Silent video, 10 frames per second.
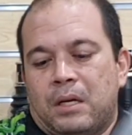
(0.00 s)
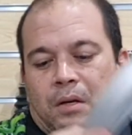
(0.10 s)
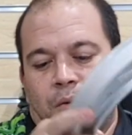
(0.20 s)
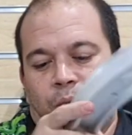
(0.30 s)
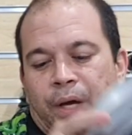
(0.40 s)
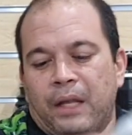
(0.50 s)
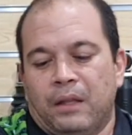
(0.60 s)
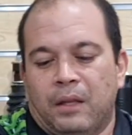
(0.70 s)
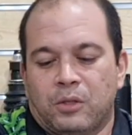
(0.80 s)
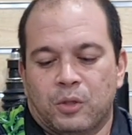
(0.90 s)
when
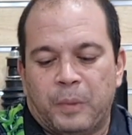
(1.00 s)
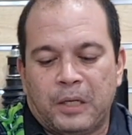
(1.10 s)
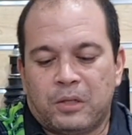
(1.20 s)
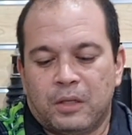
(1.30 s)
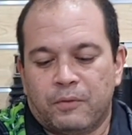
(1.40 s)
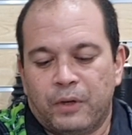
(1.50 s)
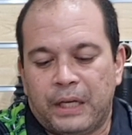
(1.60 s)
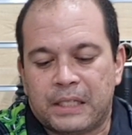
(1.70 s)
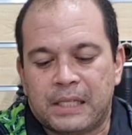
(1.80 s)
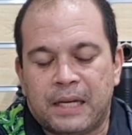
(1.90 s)
the suspension is fully
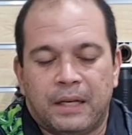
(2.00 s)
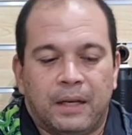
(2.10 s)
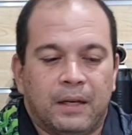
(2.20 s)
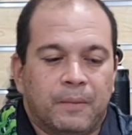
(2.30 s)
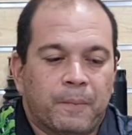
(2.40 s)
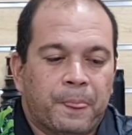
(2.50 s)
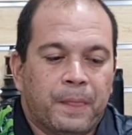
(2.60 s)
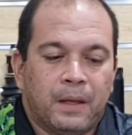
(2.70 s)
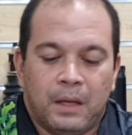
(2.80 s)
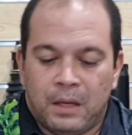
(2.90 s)
extended.
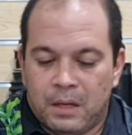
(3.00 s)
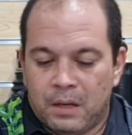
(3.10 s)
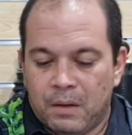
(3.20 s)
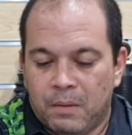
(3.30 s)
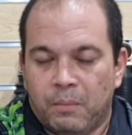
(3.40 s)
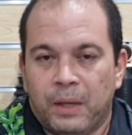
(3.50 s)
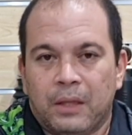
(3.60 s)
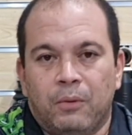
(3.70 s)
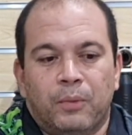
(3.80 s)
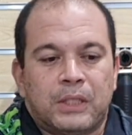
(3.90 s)
But
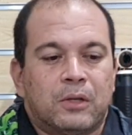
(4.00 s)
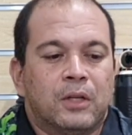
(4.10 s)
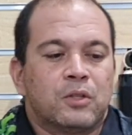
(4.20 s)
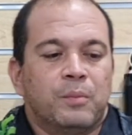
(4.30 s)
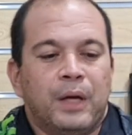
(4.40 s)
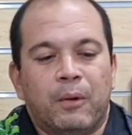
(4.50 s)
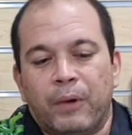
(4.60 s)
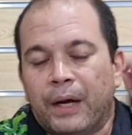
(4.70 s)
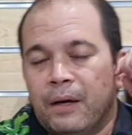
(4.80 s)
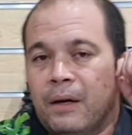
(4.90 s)
you must also be
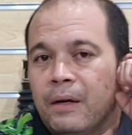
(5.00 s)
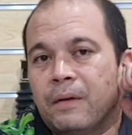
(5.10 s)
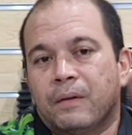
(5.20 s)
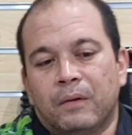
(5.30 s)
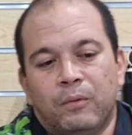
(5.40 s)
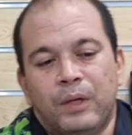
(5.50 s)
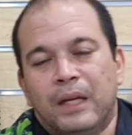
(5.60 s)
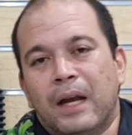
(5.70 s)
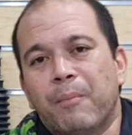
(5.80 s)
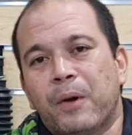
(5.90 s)
aware, with
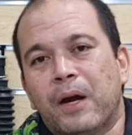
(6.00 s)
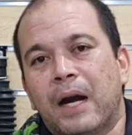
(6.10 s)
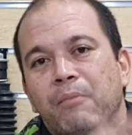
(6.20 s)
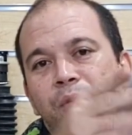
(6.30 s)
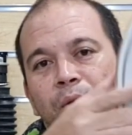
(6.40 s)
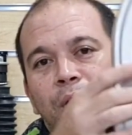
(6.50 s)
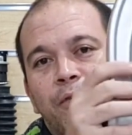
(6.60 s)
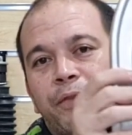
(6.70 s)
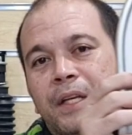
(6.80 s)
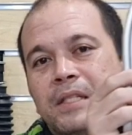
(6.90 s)
an upper arm, we only
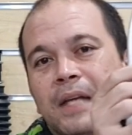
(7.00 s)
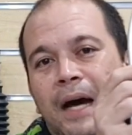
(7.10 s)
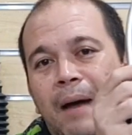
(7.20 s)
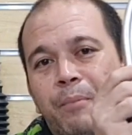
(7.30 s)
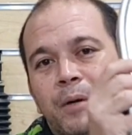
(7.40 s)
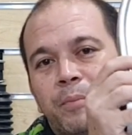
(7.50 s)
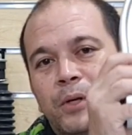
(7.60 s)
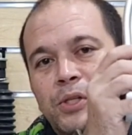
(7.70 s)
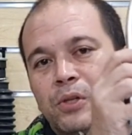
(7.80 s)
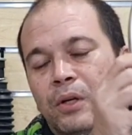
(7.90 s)
fix the upper
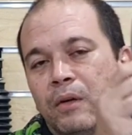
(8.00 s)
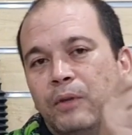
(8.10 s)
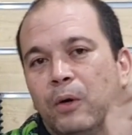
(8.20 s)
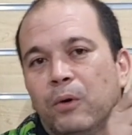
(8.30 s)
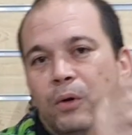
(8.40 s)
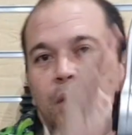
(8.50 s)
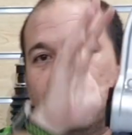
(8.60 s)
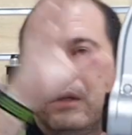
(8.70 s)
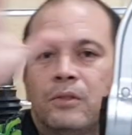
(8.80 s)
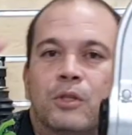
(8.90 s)
portion of the whole
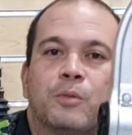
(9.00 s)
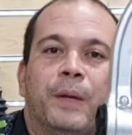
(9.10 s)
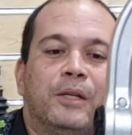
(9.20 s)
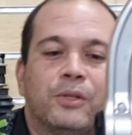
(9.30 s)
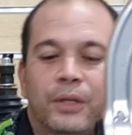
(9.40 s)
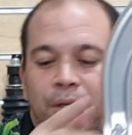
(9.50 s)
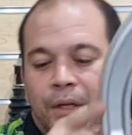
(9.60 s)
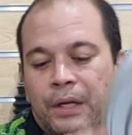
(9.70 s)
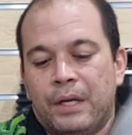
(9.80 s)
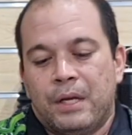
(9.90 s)
suspension.
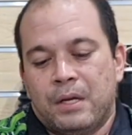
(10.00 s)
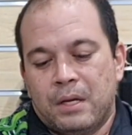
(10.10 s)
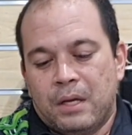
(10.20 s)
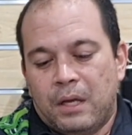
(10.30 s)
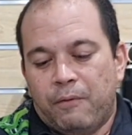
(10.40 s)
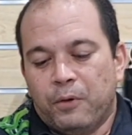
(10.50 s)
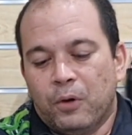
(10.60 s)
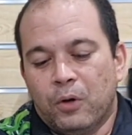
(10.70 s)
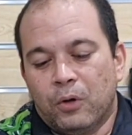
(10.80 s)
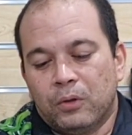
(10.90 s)
If you
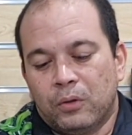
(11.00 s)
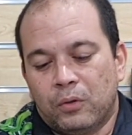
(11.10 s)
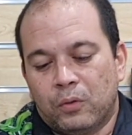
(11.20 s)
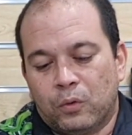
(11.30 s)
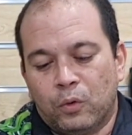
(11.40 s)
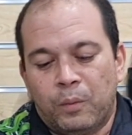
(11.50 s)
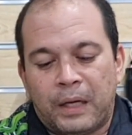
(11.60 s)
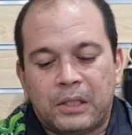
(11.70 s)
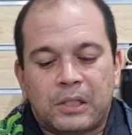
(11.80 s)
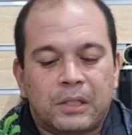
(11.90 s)
go too
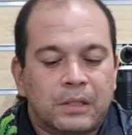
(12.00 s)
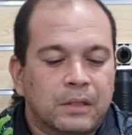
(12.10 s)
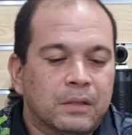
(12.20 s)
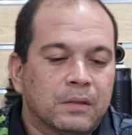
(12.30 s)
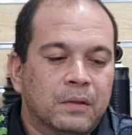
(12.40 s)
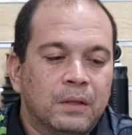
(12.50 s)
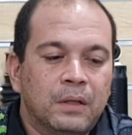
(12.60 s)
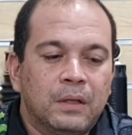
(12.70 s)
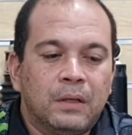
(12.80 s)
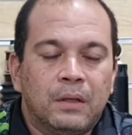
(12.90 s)
much
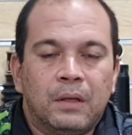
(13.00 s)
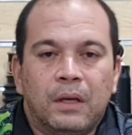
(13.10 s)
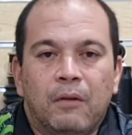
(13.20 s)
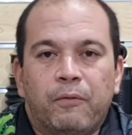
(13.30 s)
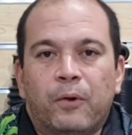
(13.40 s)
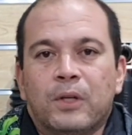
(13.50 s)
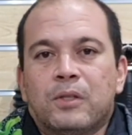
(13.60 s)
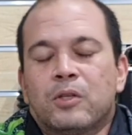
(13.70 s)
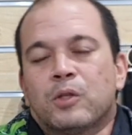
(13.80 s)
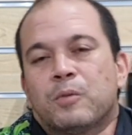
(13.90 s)
and force
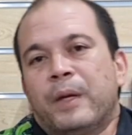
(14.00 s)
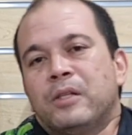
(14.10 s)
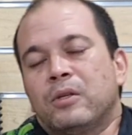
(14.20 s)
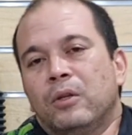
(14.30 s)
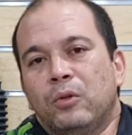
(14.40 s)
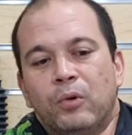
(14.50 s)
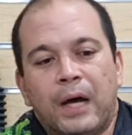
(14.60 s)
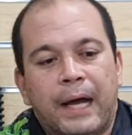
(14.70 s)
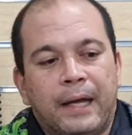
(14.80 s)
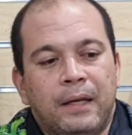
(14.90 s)
your suspension too
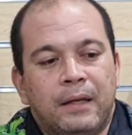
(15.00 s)
high,